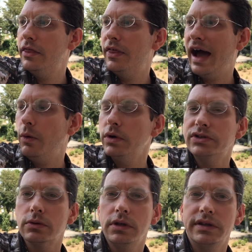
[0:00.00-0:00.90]
that
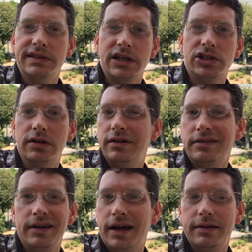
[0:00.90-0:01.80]
was a realization
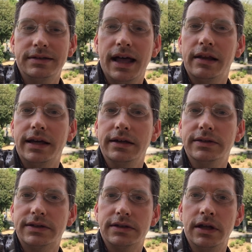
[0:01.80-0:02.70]
not like
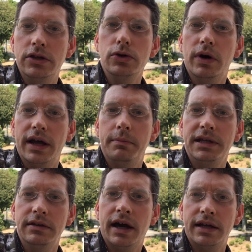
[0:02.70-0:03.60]
it's a new one. I
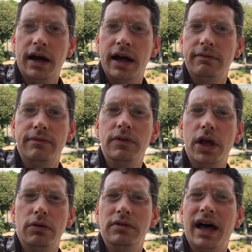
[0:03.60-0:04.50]
mean, I, I've
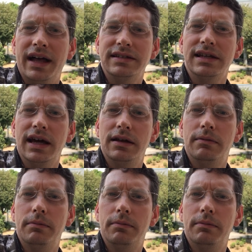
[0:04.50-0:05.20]
known not to get